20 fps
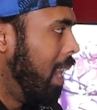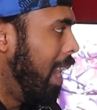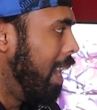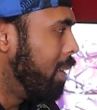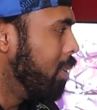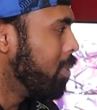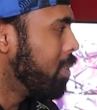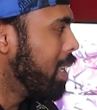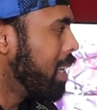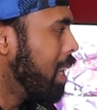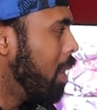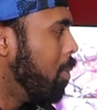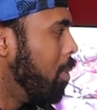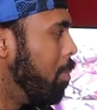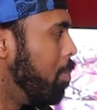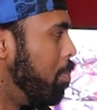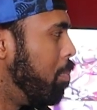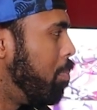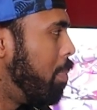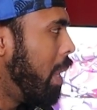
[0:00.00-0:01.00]
I don't think I
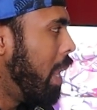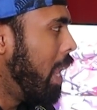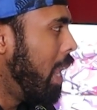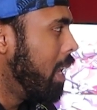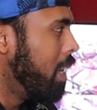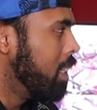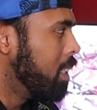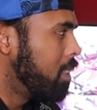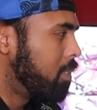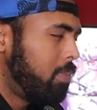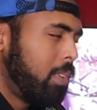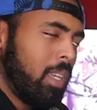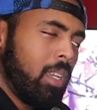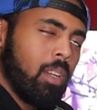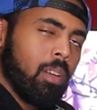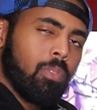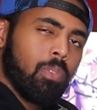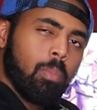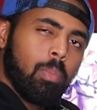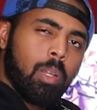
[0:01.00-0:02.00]
will buy this
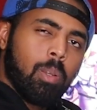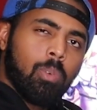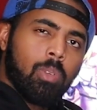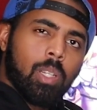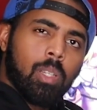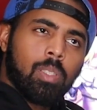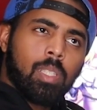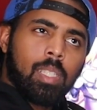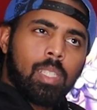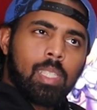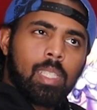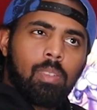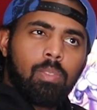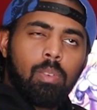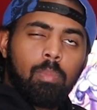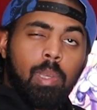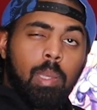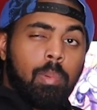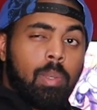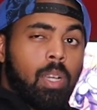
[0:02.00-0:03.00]
figure from anyone else except
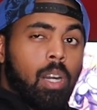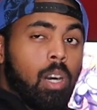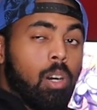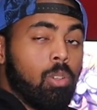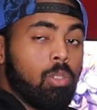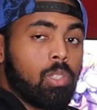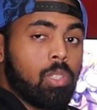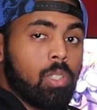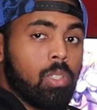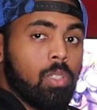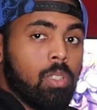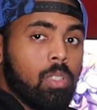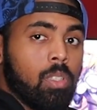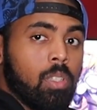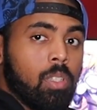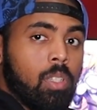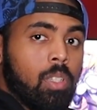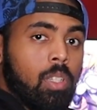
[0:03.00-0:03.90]
for maybe Alter,